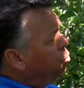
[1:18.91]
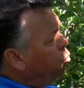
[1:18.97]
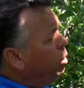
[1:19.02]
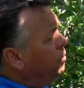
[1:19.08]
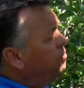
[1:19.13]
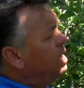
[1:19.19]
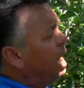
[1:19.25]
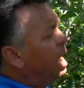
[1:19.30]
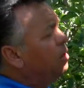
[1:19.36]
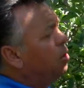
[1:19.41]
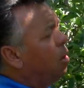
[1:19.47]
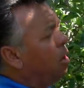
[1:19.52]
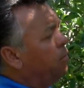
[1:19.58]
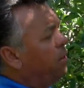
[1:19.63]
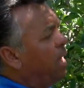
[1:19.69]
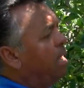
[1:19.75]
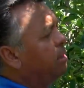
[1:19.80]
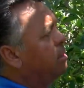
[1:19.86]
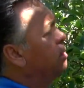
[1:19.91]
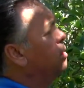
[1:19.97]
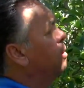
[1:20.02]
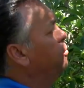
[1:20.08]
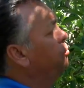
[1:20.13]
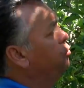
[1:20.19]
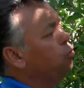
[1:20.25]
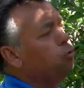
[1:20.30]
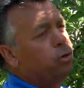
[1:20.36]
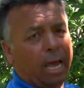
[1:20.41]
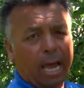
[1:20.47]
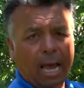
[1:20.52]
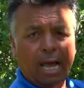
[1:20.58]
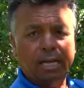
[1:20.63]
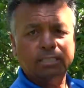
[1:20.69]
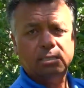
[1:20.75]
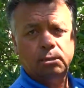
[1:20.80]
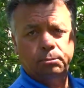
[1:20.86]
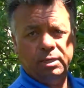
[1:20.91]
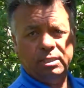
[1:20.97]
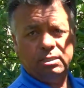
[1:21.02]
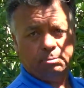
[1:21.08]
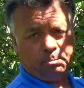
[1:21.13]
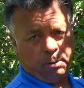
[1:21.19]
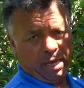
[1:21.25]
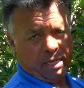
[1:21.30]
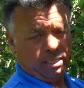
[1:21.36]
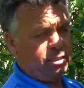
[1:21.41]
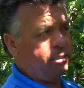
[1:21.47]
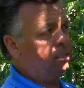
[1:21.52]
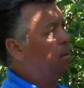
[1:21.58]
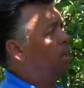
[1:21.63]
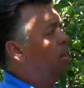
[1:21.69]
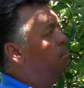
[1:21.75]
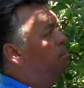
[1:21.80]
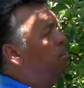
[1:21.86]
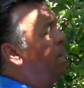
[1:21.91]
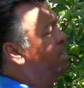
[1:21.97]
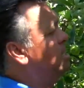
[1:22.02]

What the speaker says: we've done all that, the fruit has to be spaced. By